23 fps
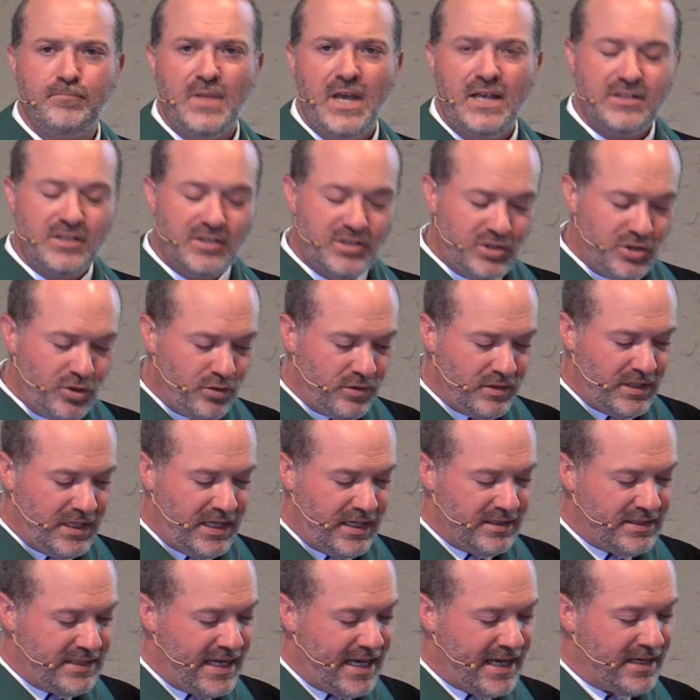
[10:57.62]
As a student,
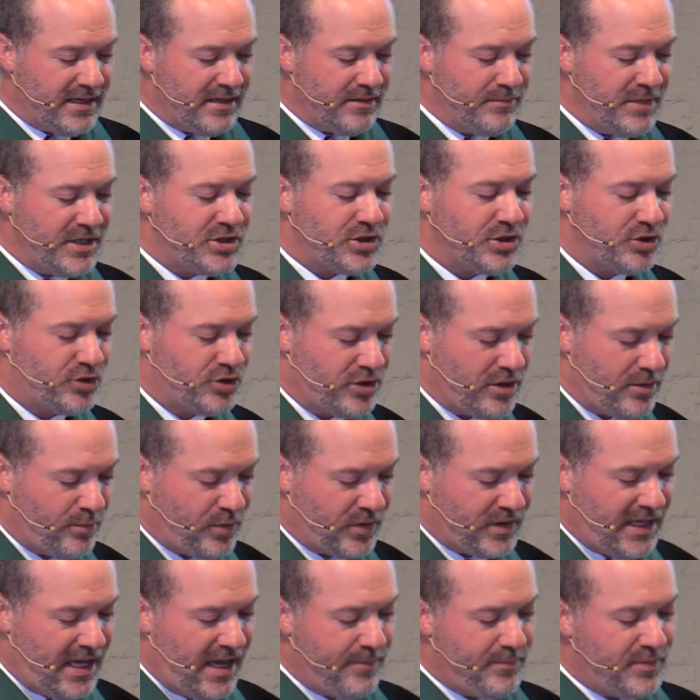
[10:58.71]
he had taken a mission trip
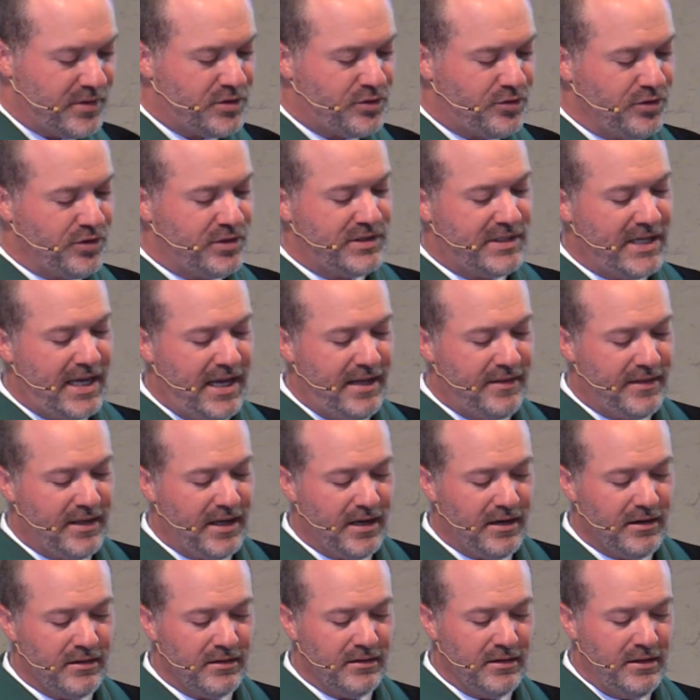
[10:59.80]
with Campus Crusade
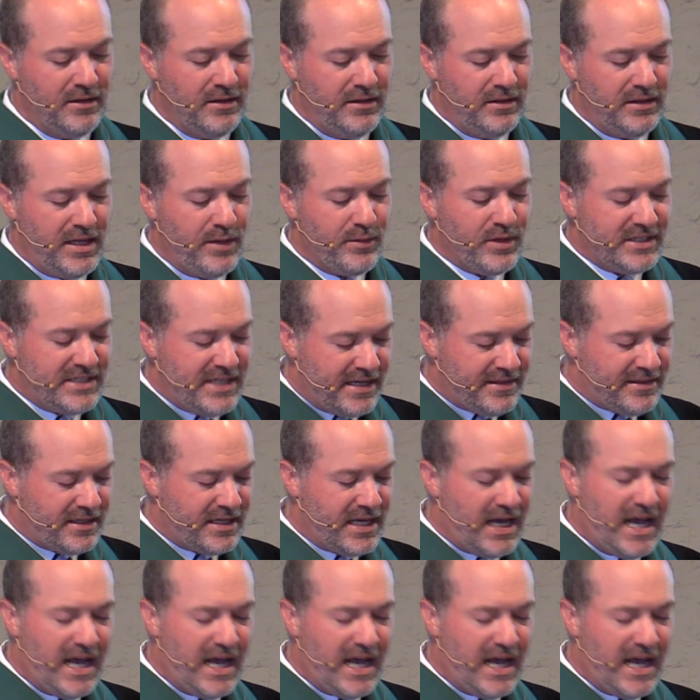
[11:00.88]
there. They were to take the